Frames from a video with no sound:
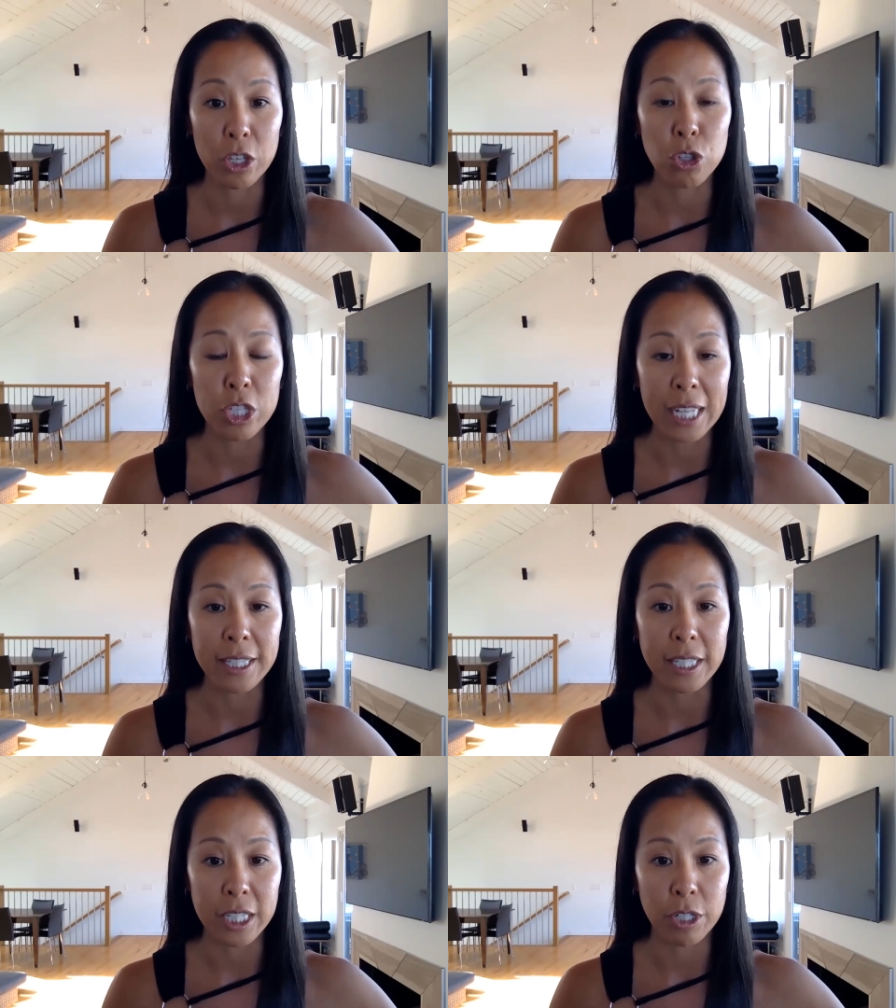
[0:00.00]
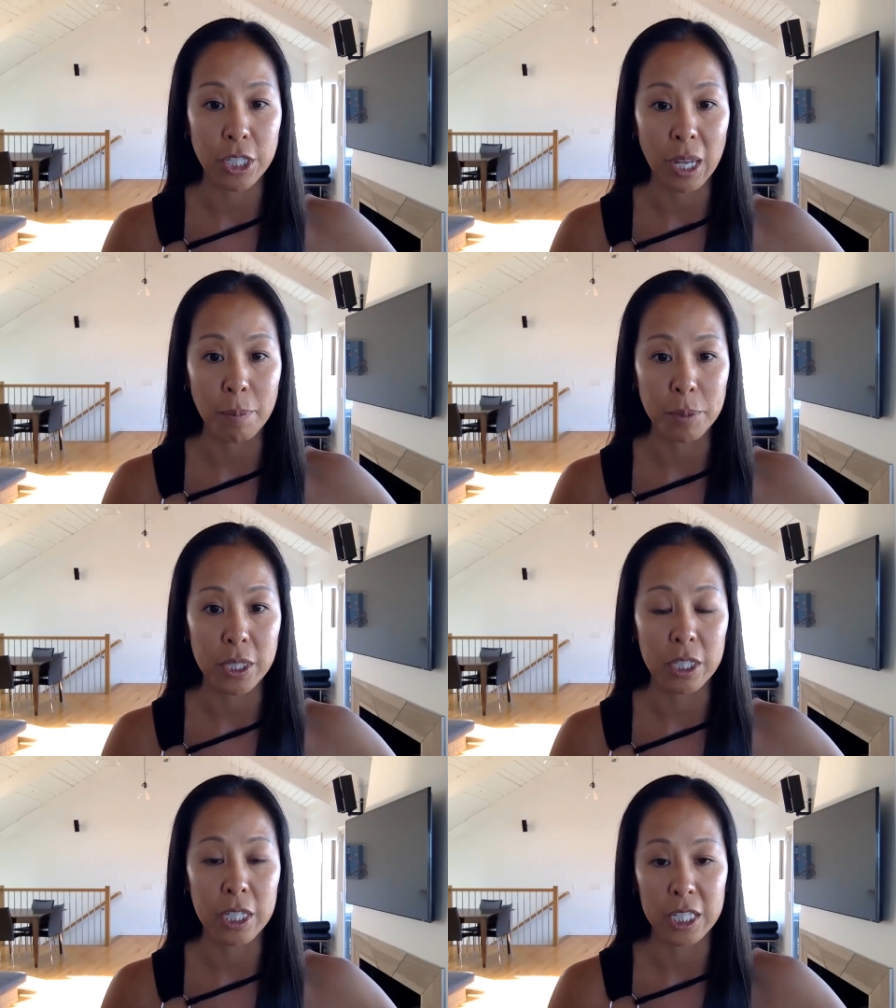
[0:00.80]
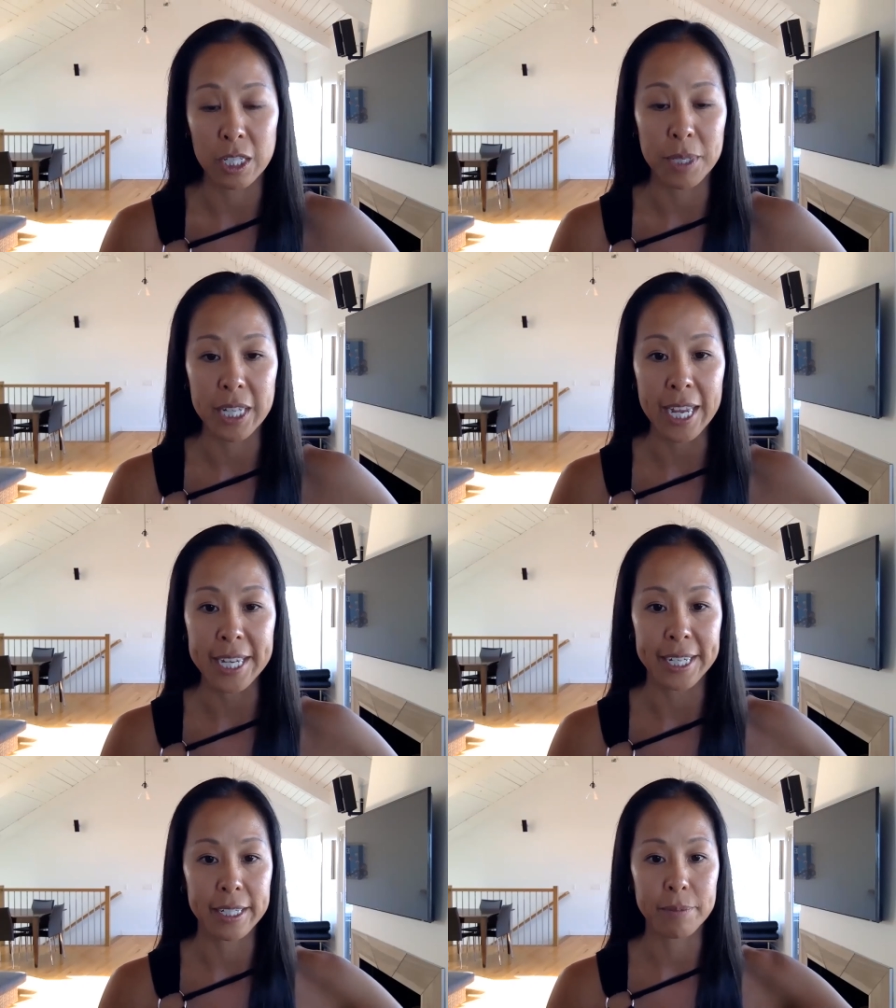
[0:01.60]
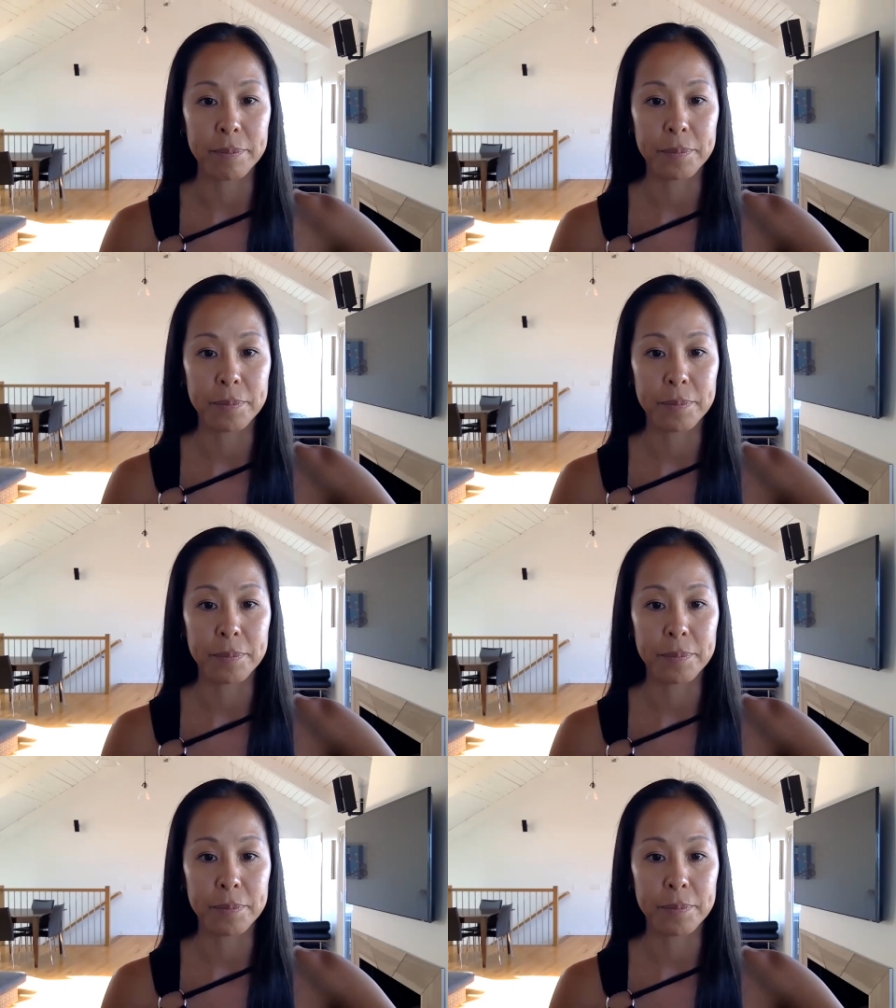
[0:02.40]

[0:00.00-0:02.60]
necessary steps need to be taken.